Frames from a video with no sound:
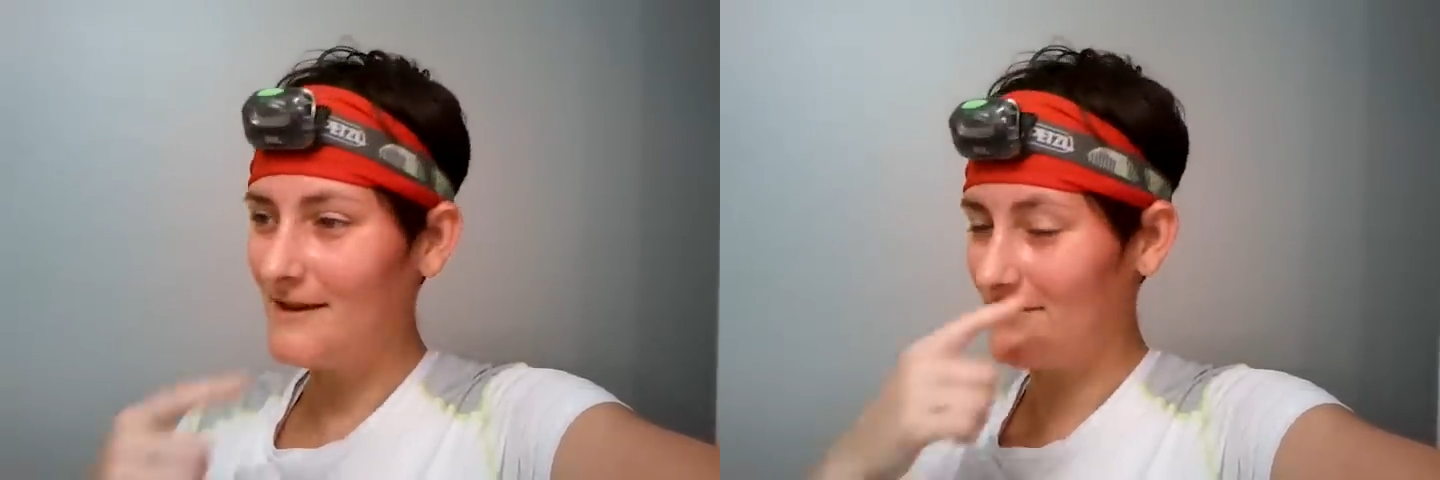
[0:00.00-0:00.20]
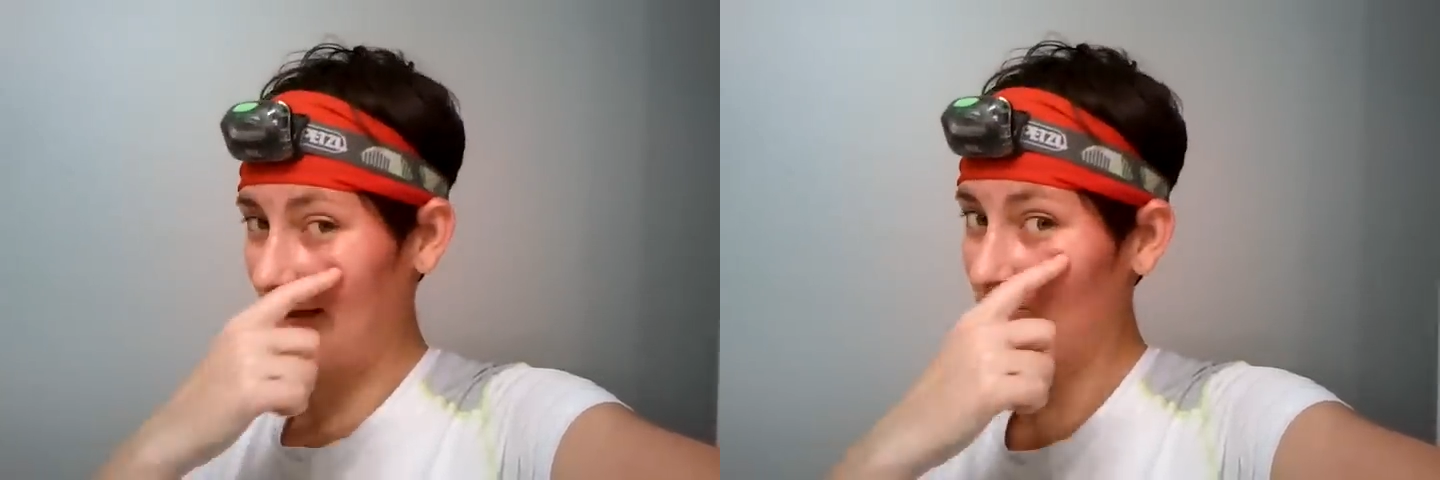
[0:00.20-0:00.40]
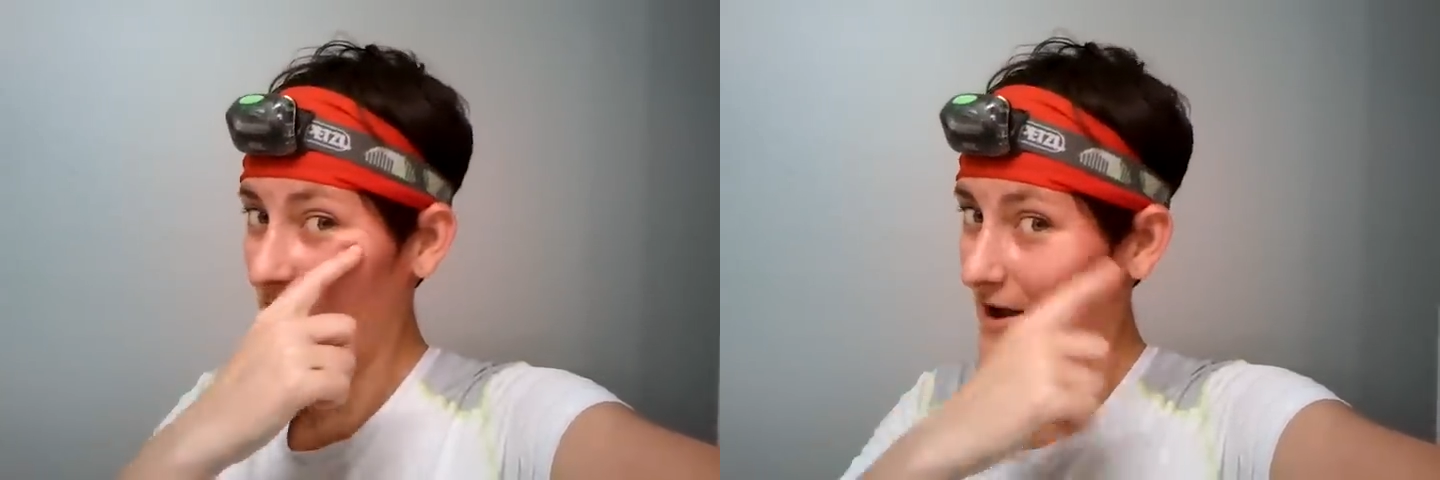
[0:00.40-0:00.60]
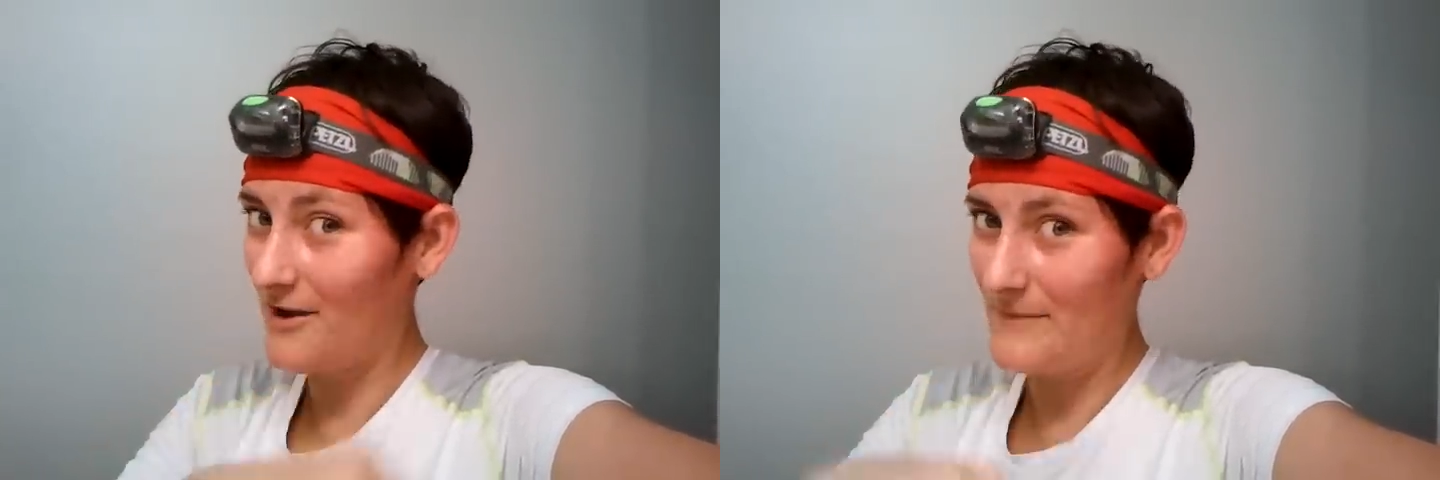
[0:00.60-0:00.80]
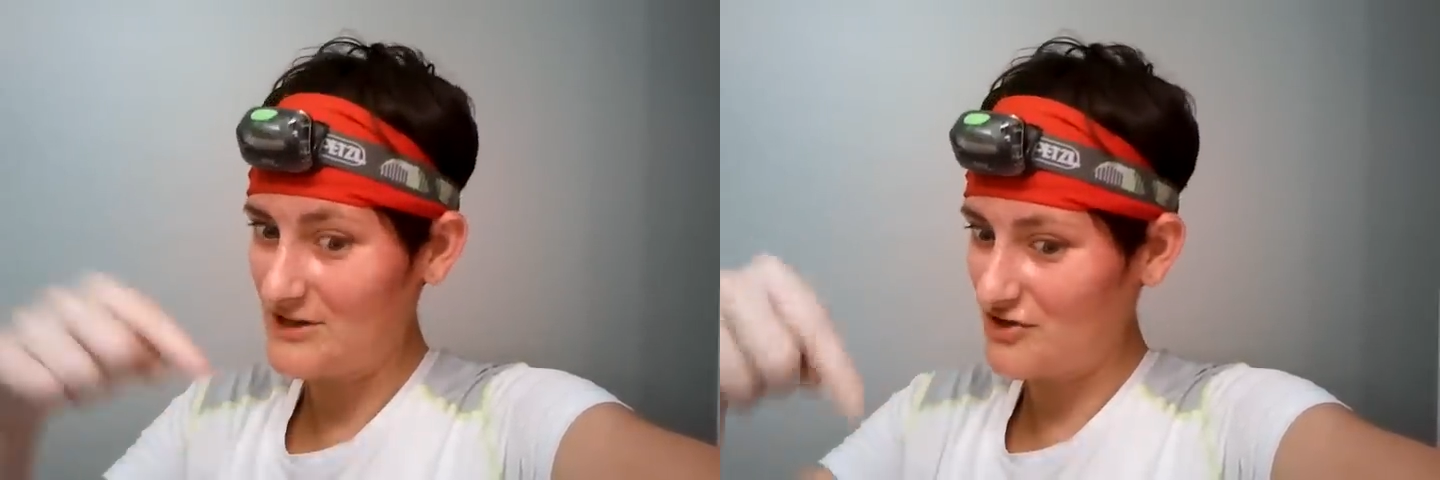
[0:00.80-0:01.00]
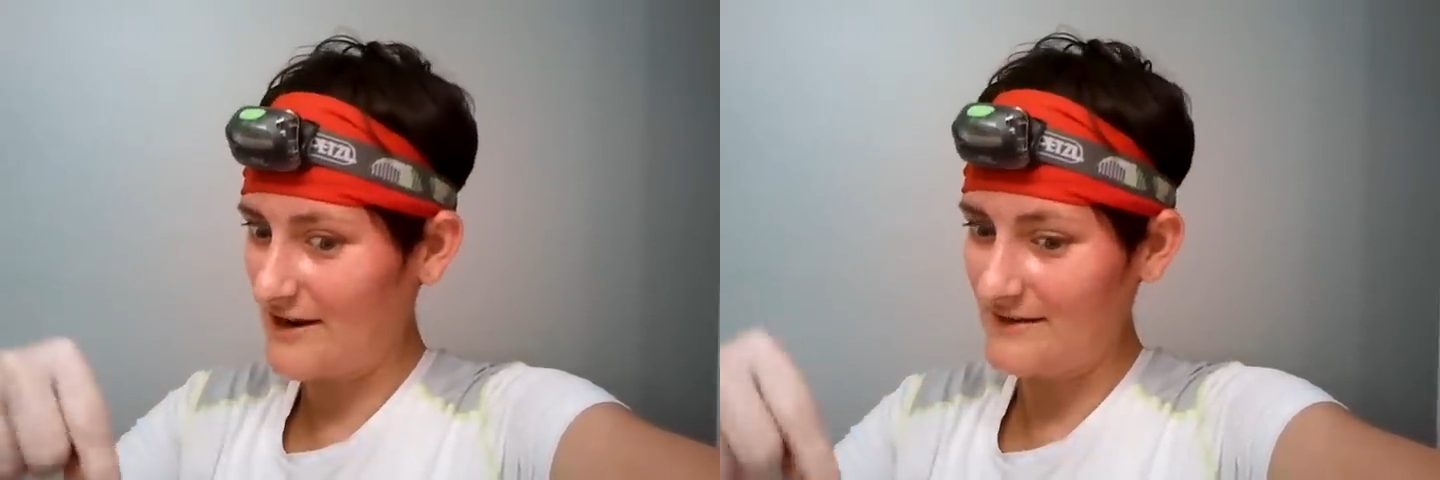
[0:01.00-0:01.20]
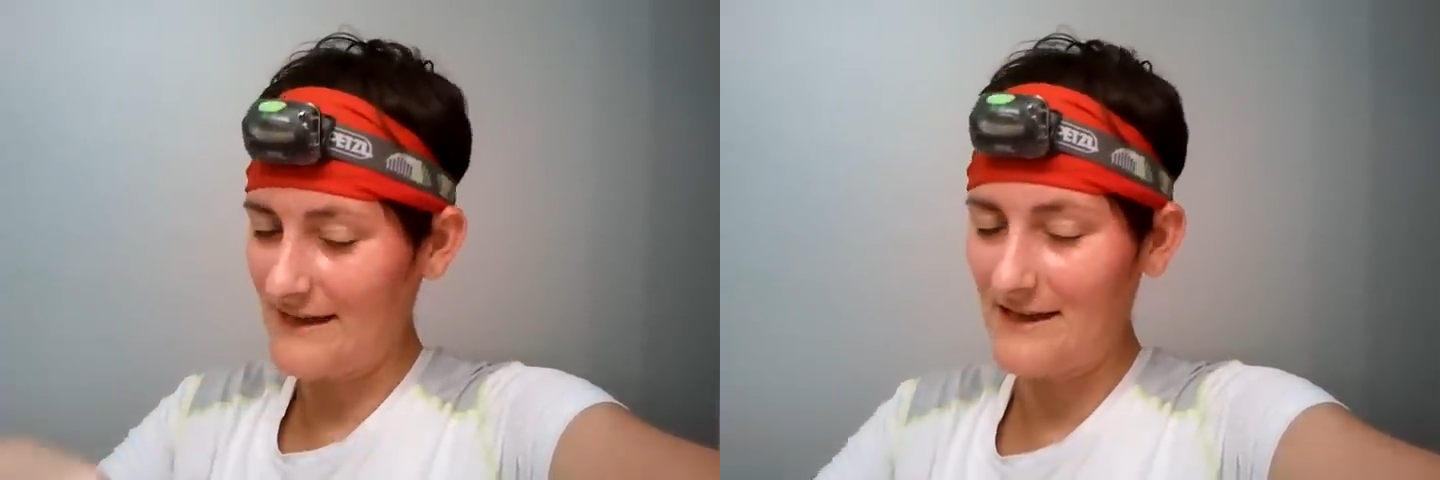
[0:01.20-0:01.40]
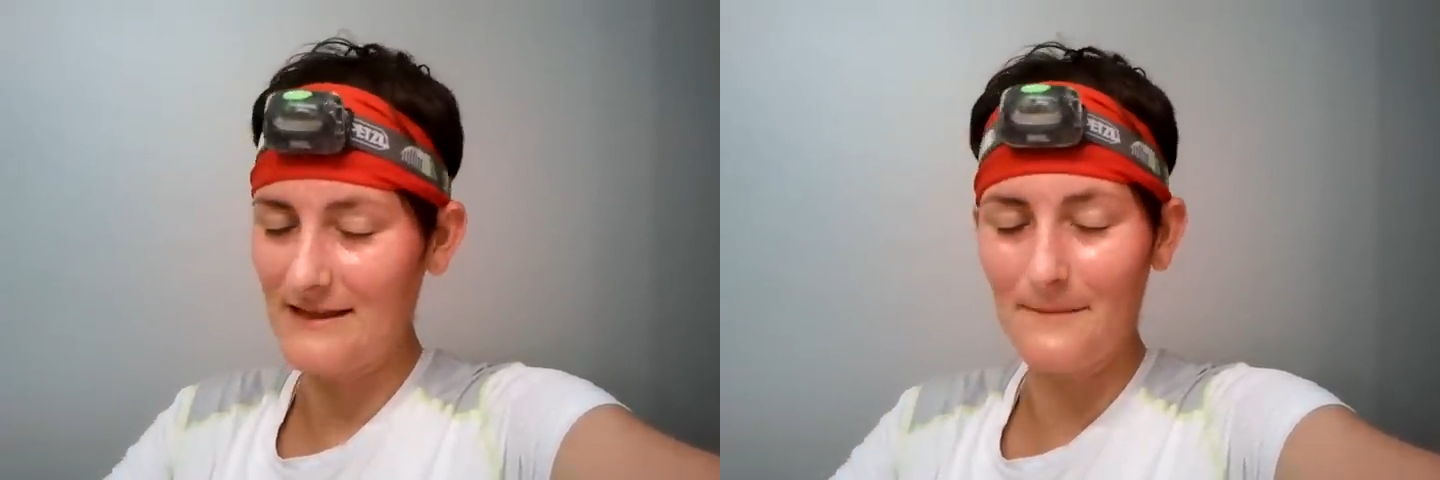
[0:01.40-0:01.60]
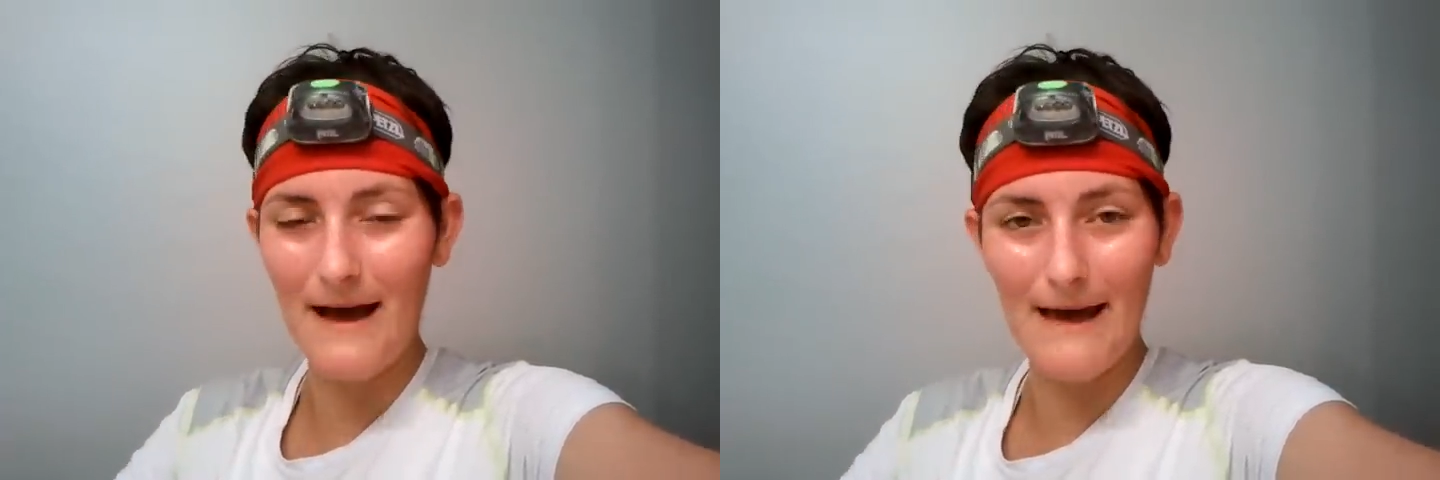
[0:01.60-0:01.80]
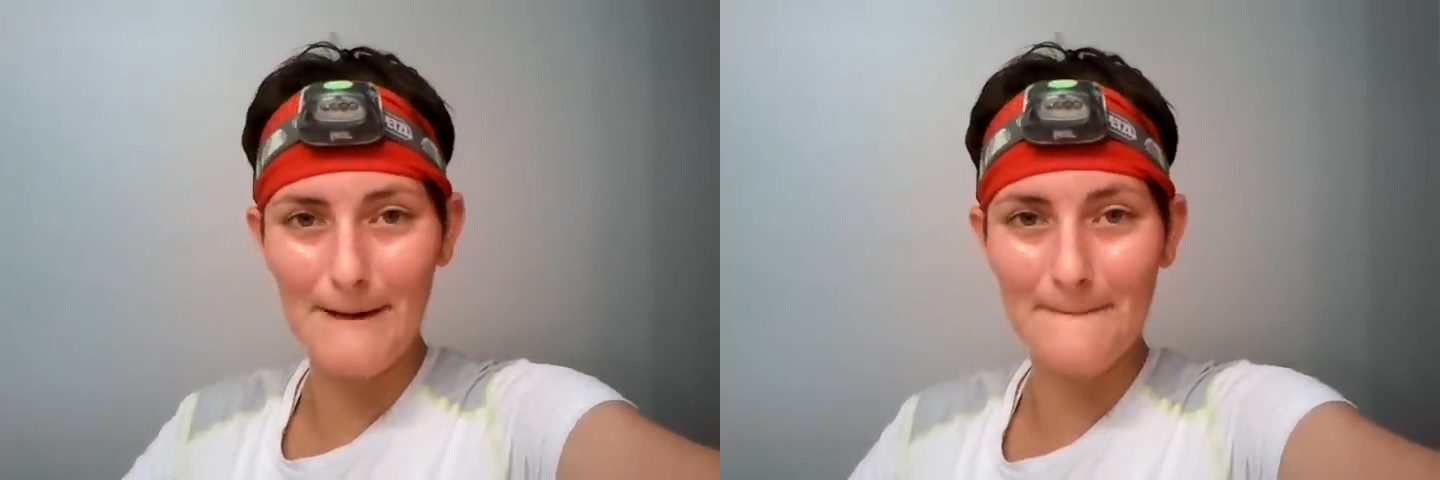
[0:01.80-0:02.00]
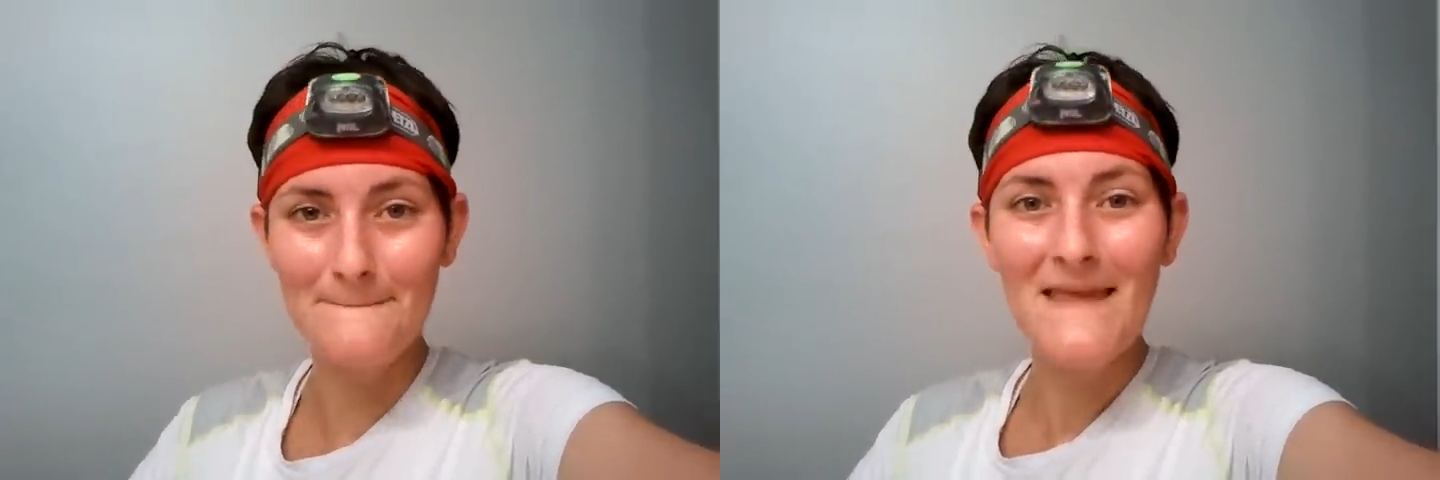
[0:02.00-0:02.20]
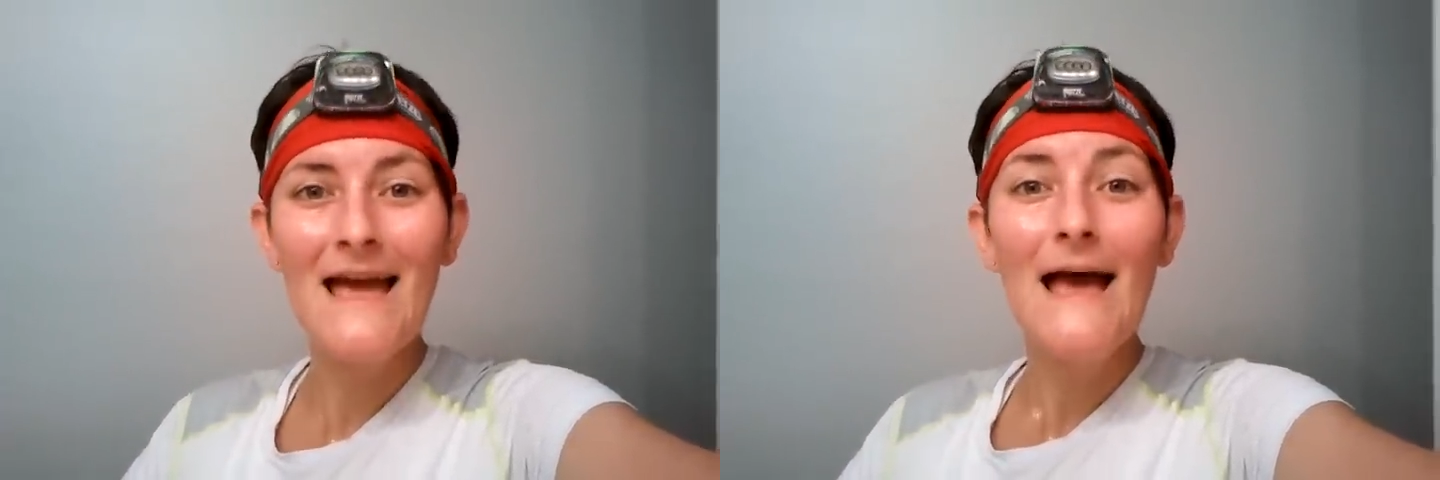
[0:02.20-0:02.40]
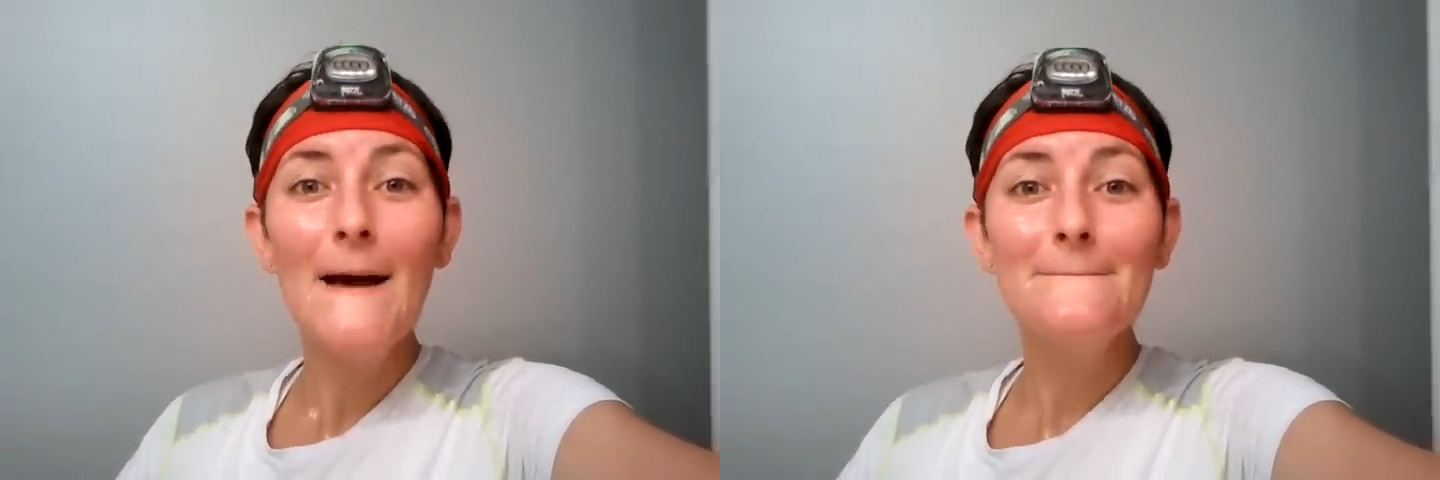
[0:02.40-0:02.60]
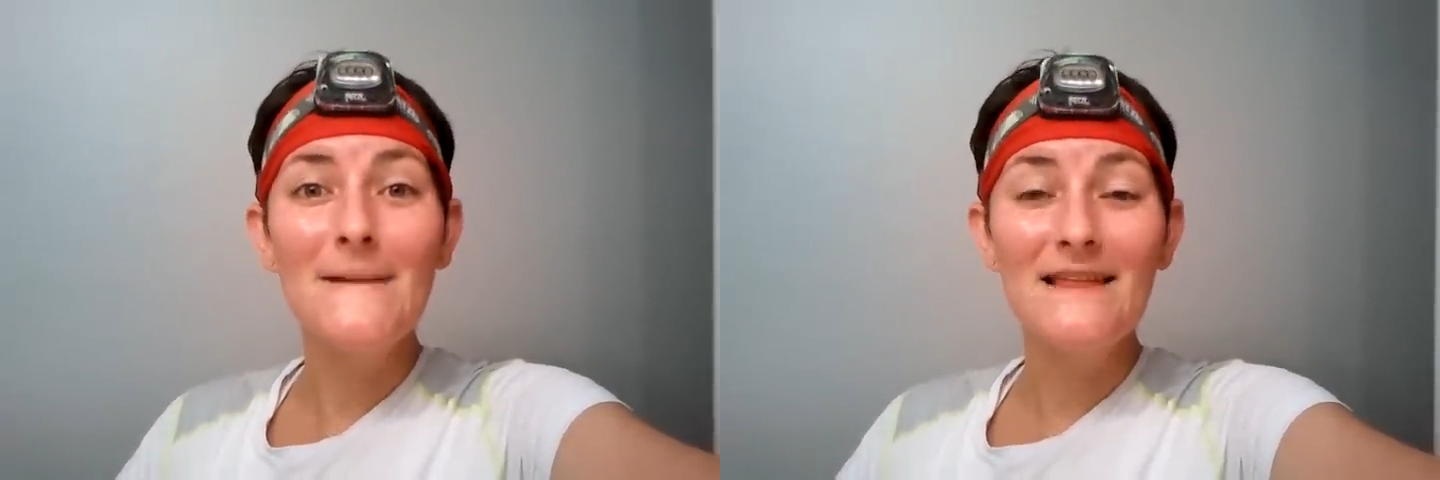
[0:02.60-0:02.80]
If that's wrong, I'll make sure I link it in the bottom.